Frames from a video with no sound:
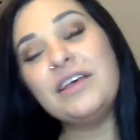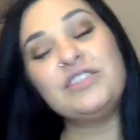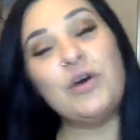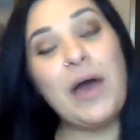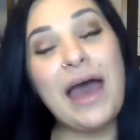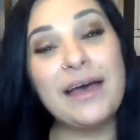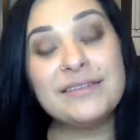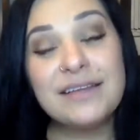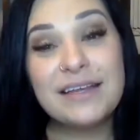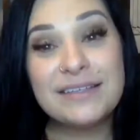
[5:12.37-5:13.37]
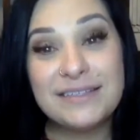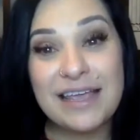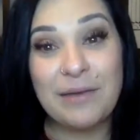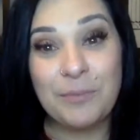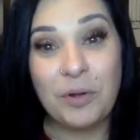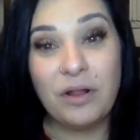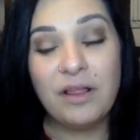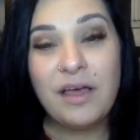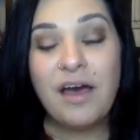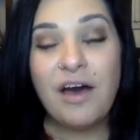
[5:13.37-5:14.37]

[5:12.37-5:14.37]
So, as an example,